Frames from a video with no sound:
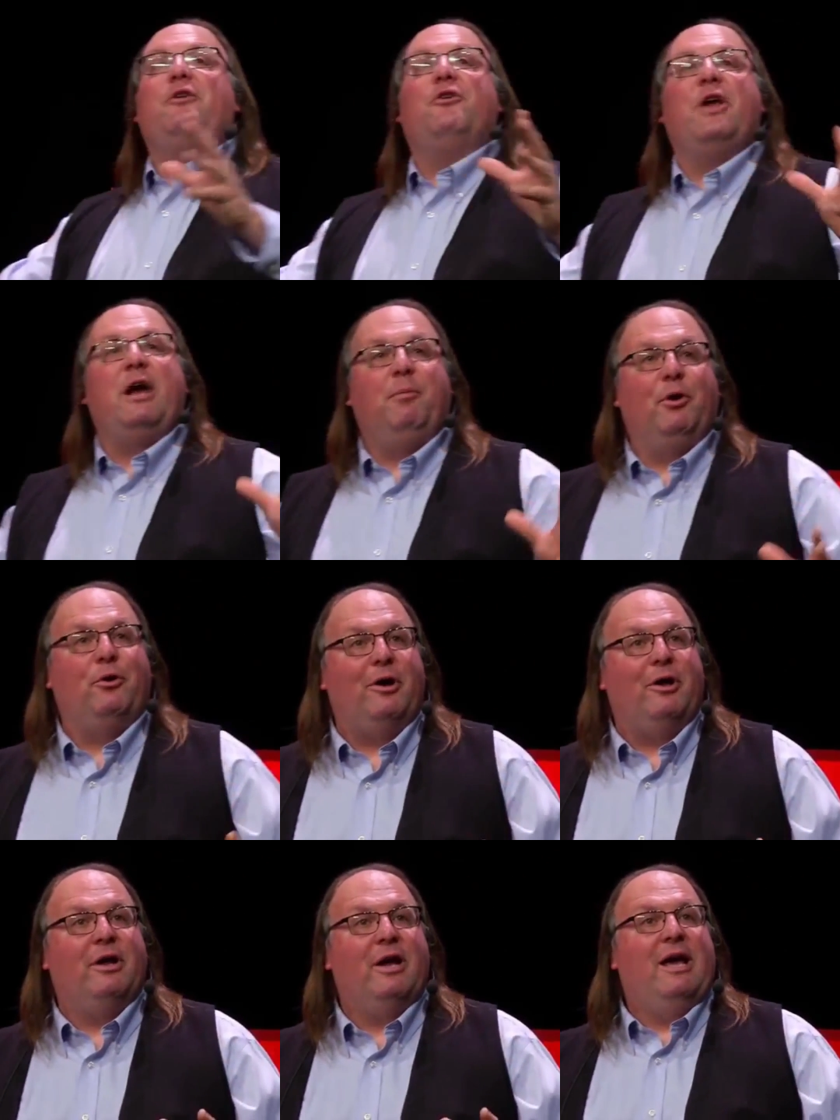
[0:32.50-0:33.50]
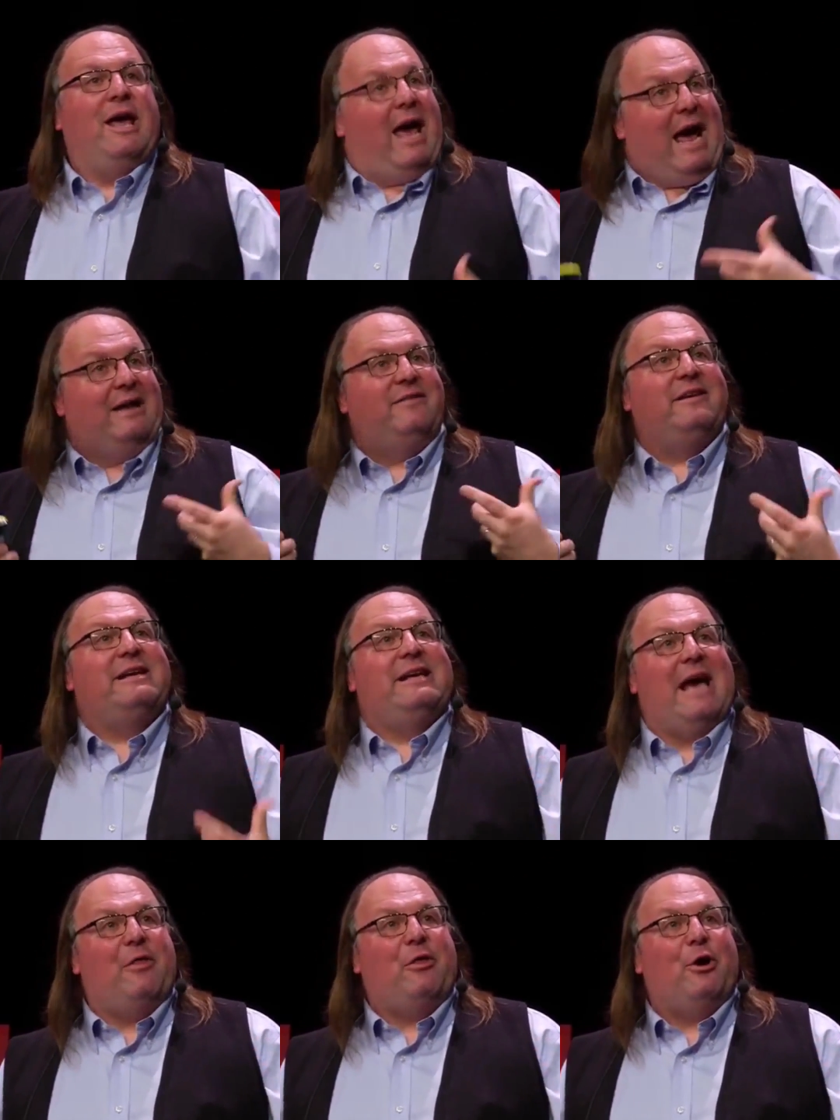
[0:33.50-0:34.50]
in your neighborhood. And
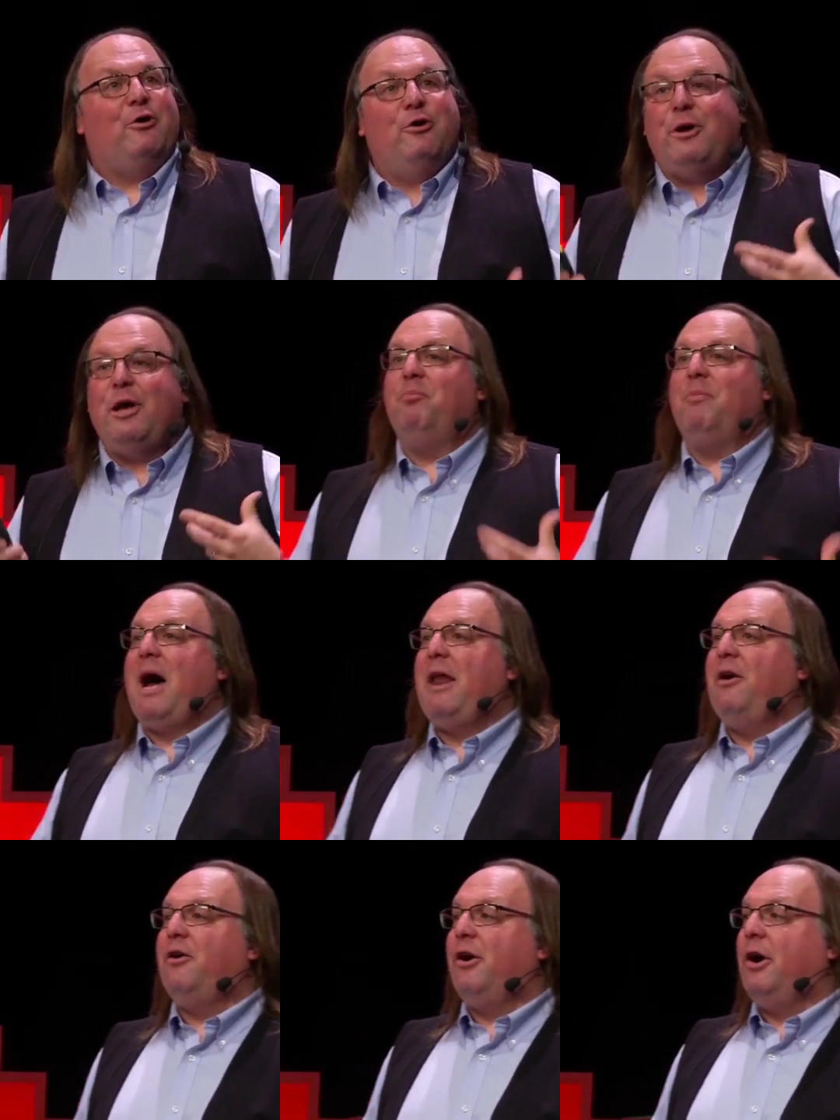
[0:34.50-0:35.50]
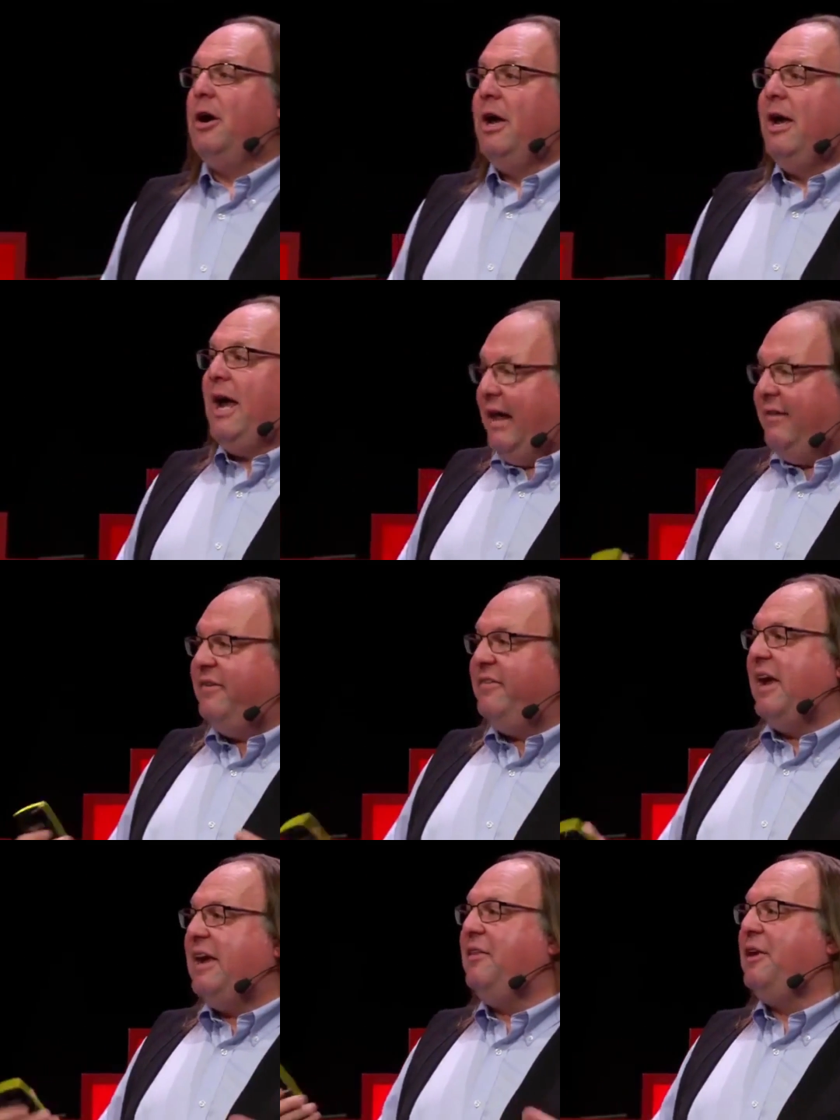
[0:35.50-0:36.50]
together, you can monitor and
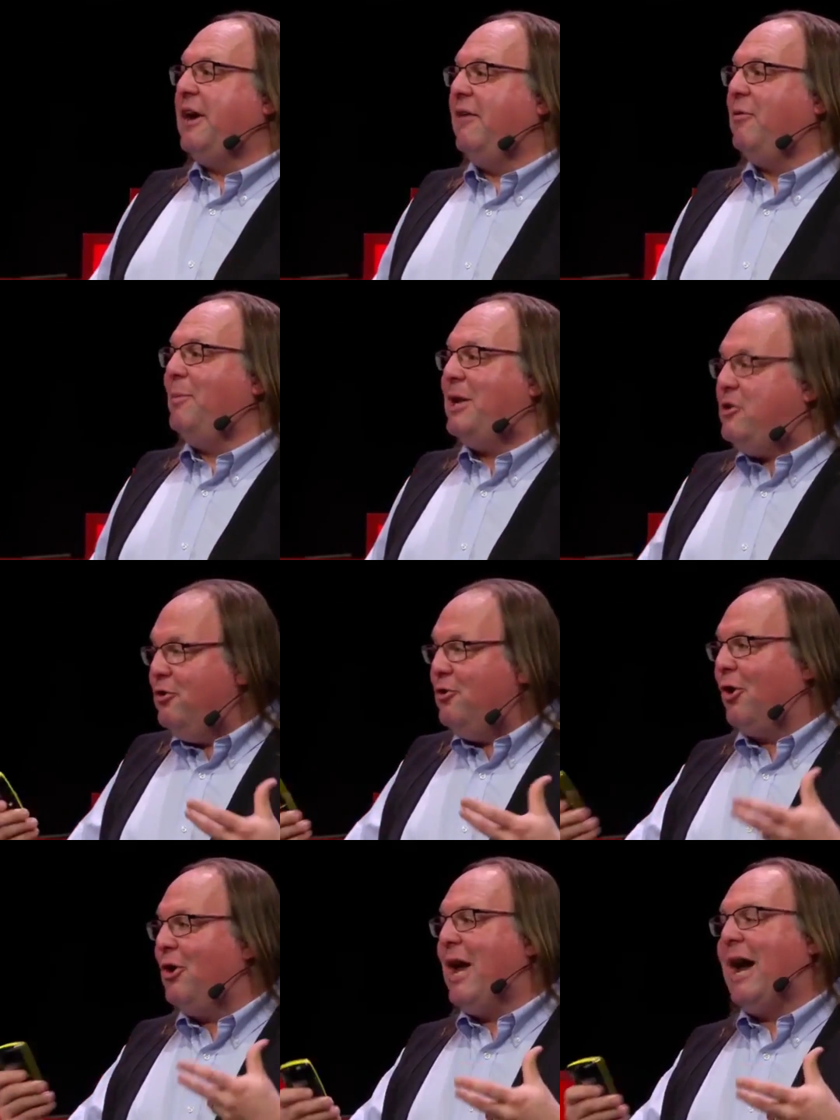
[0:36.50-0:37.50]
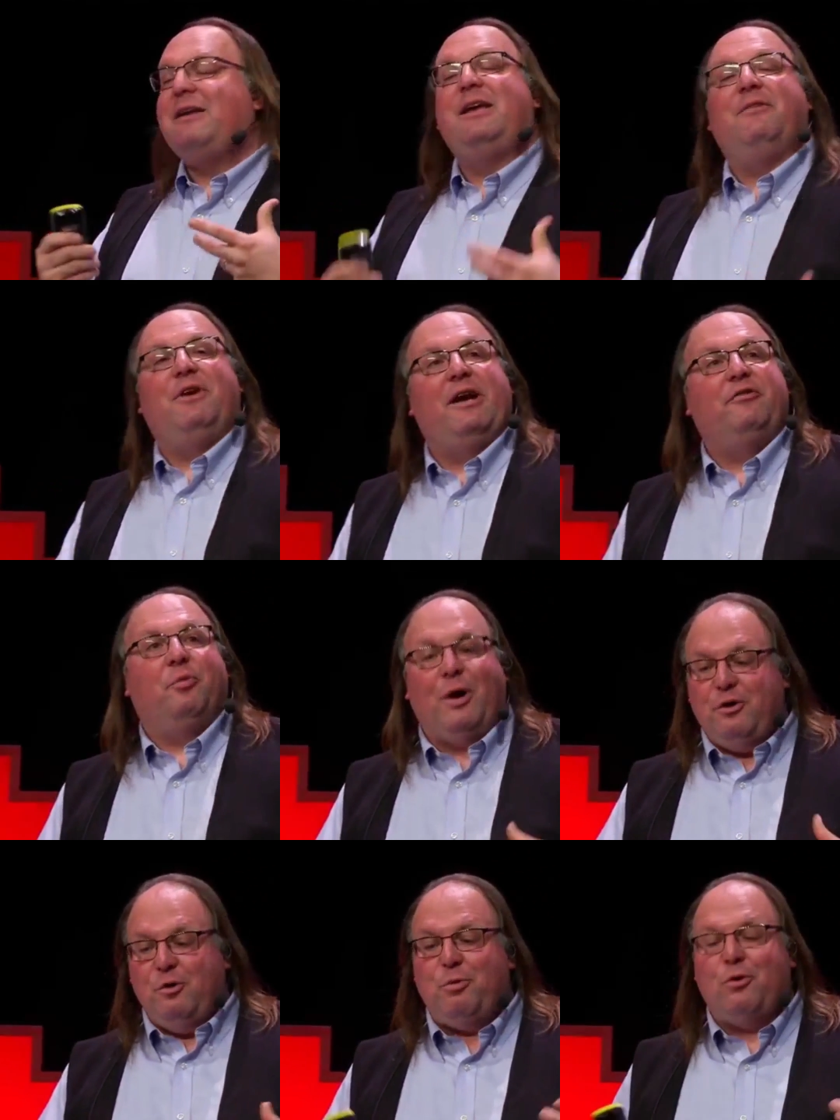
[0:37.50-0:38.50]
say to the government, you're not giving us
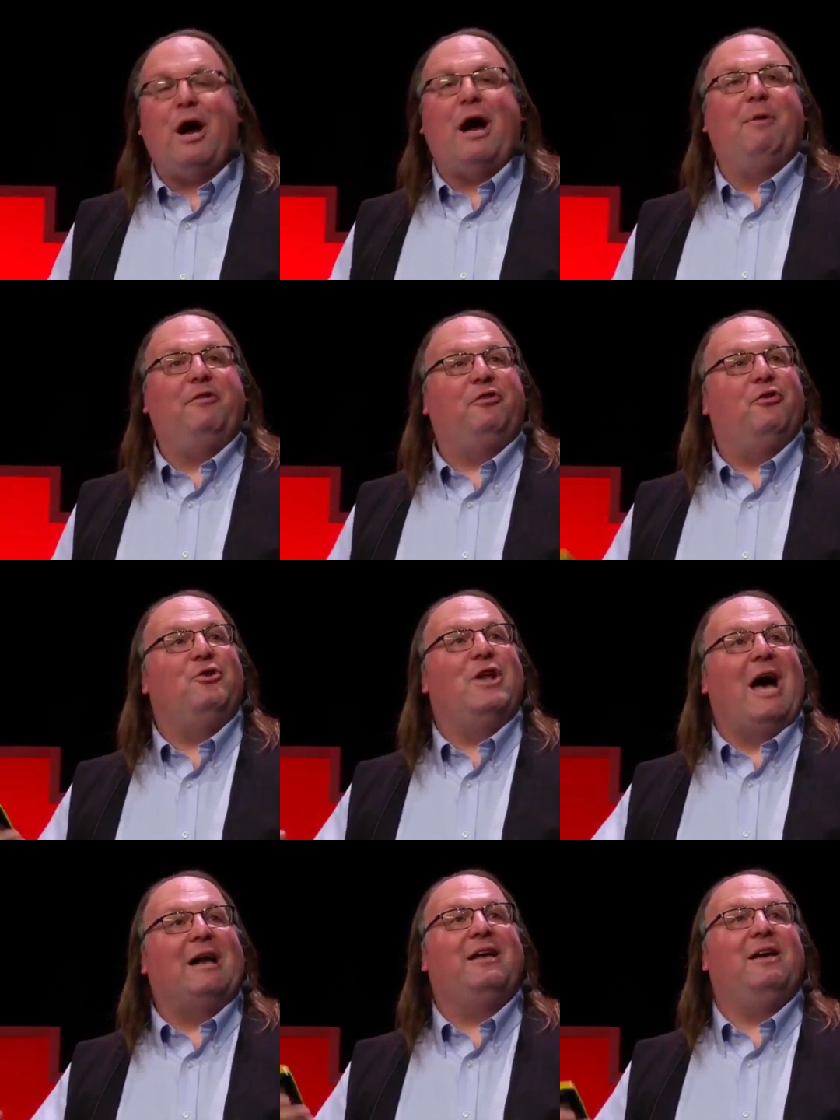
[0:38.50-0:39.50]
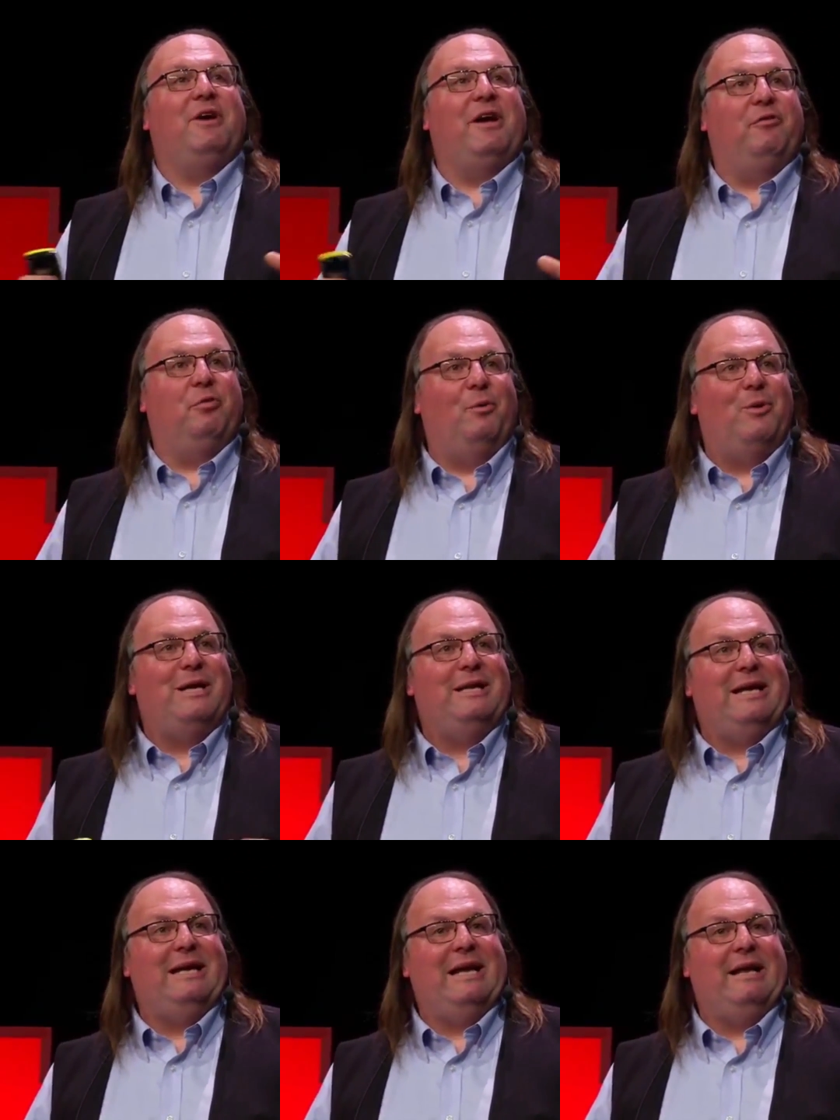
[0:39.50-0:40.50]
what you promised, you're not giving us what we
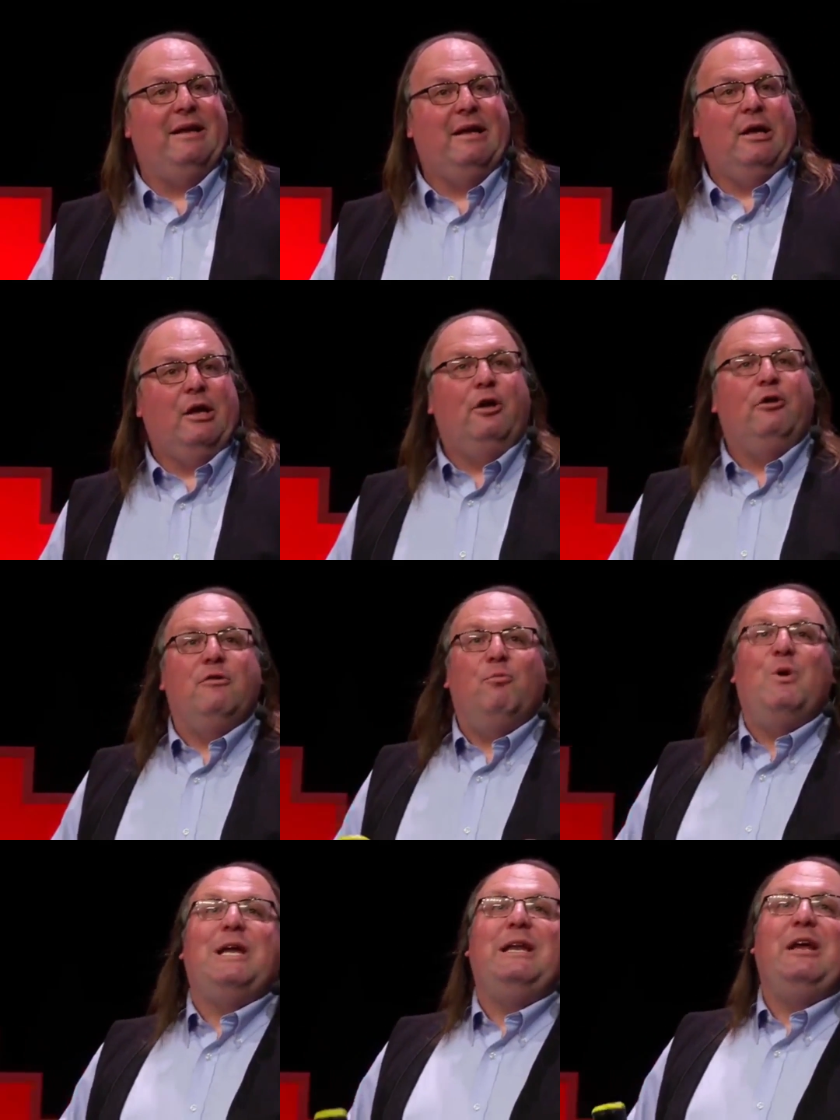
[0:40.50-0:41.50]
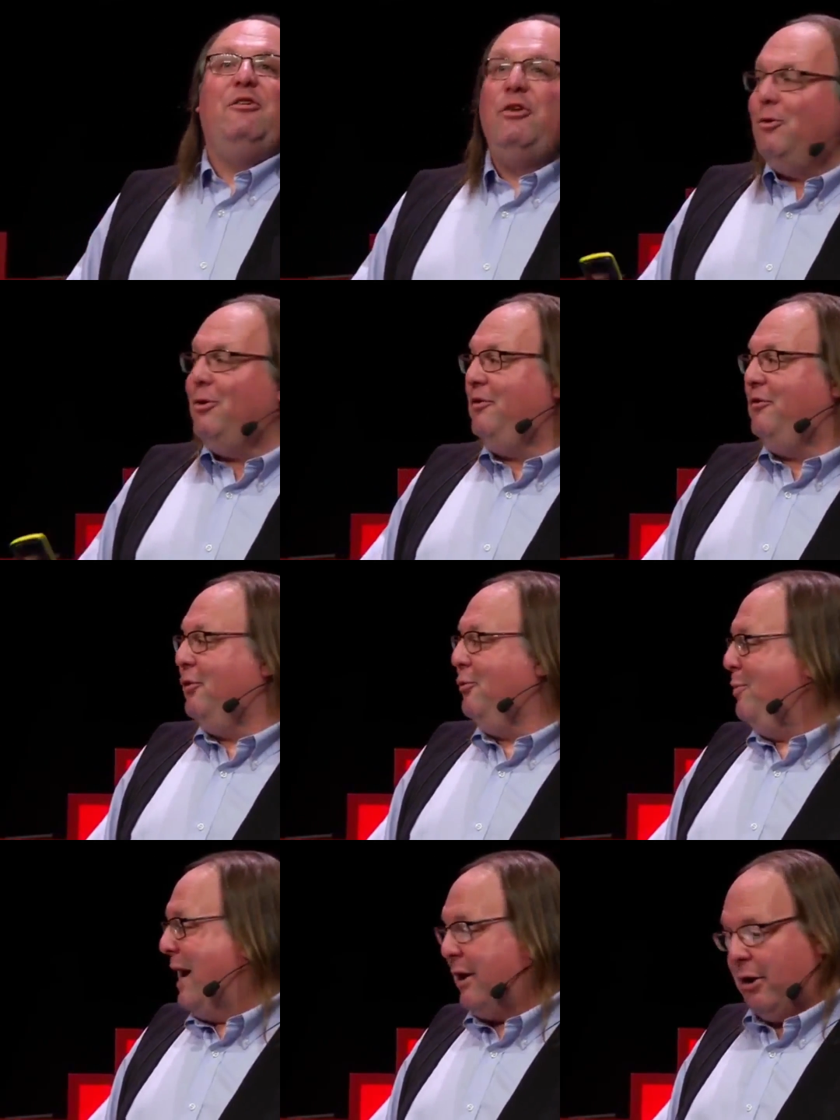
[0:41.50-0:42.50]
needed, we need you to do
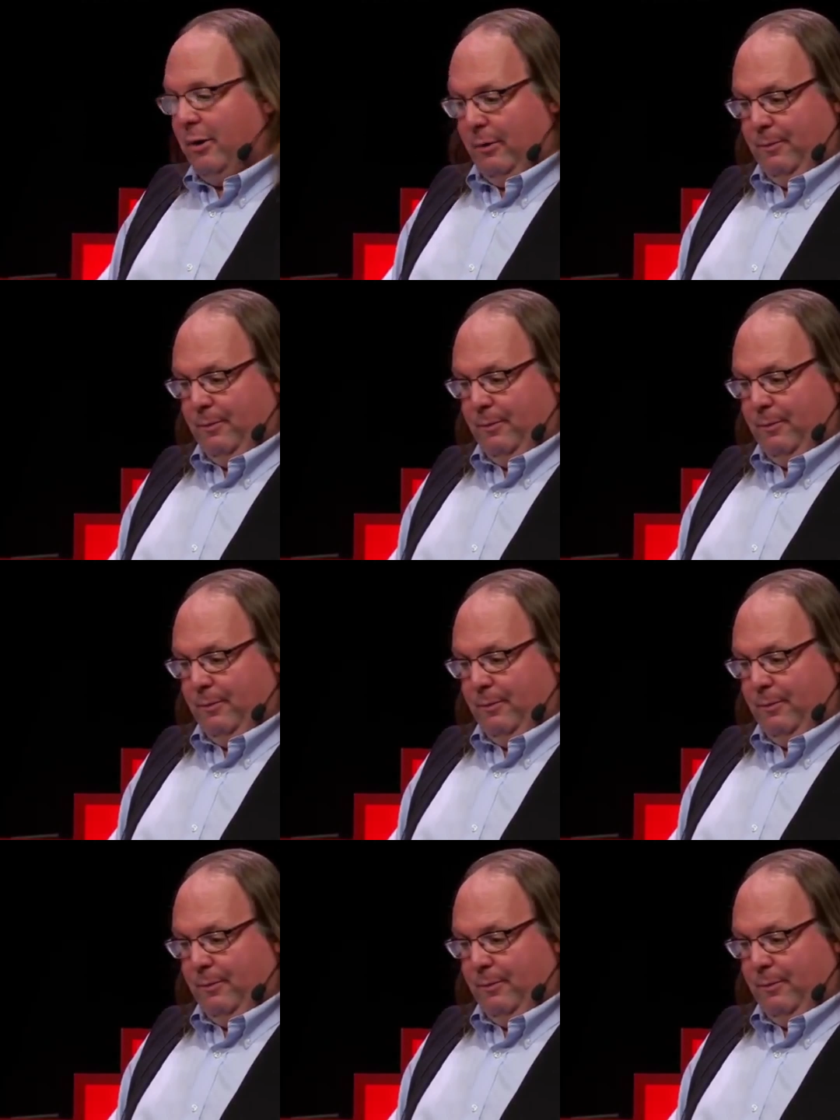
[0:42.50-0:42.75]
better.